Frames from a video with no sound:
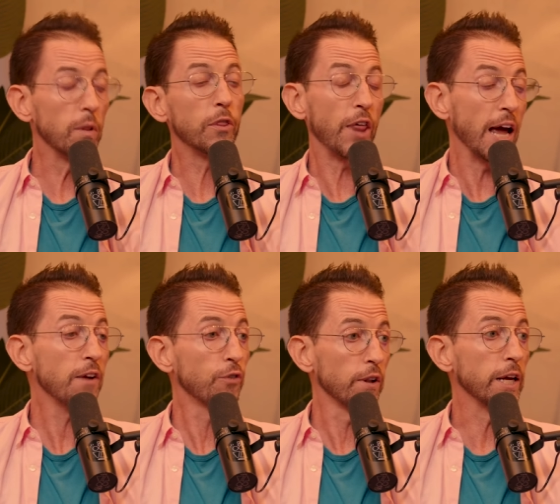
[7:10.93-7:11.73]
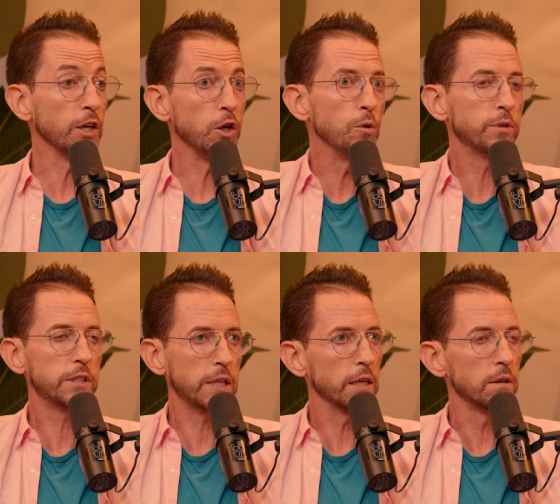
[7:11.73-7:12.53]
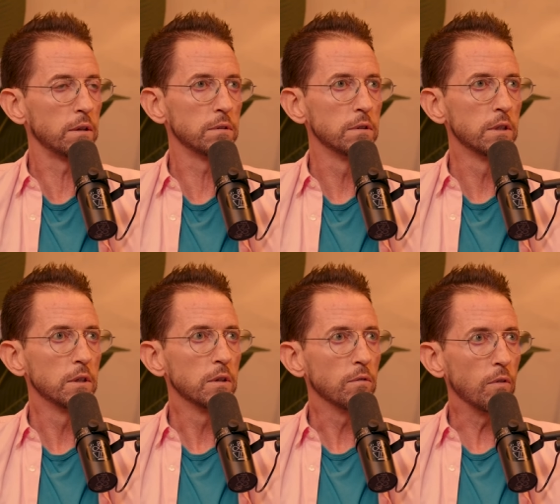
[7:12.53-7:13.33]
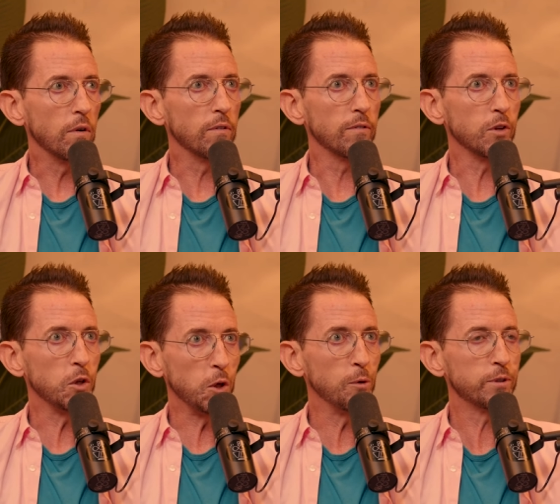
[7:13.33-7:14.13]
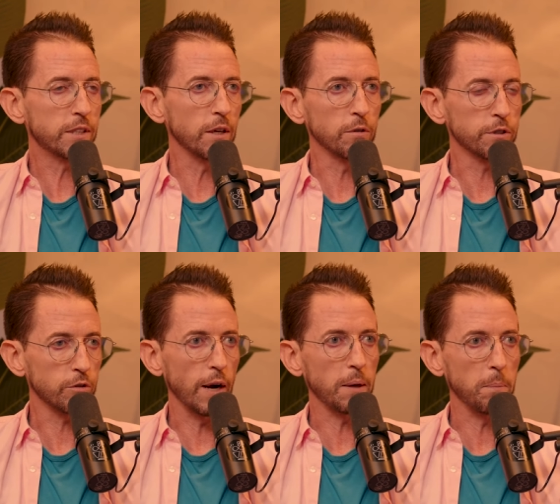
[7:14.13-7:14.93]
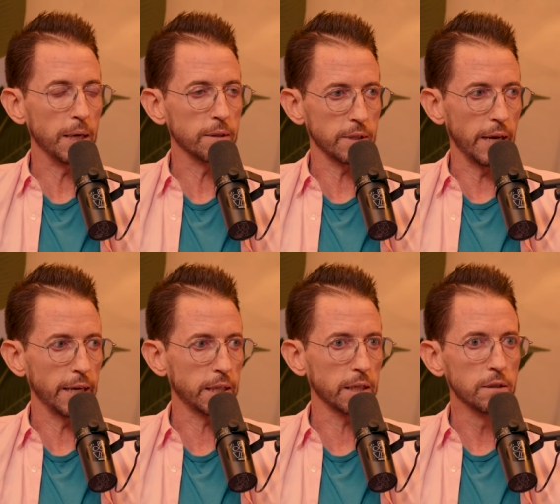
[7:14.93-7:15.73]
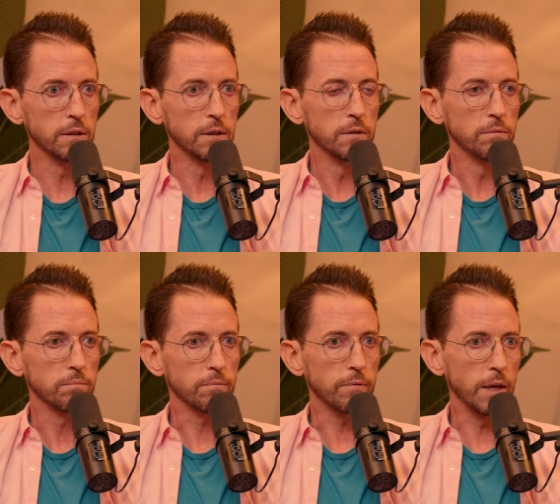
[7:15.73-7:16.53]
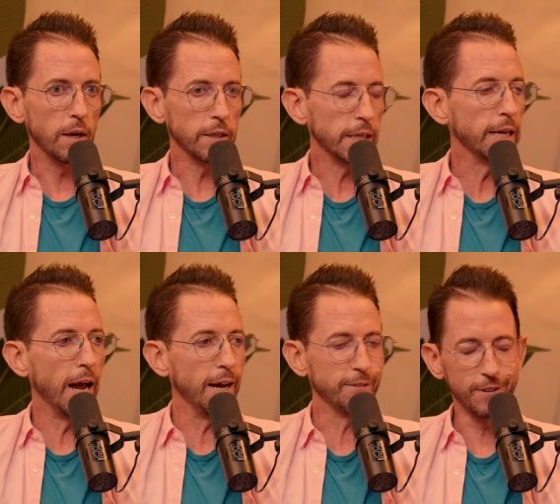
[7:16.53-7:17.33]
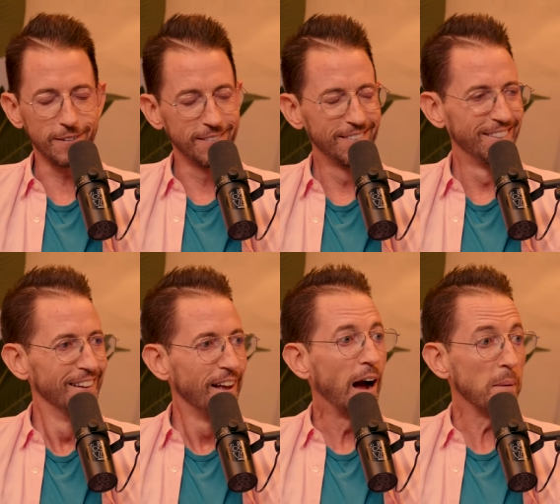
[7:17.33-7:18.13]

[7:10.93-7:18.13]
Thankfully, you still, you still strike me as like, a teenager. Mm.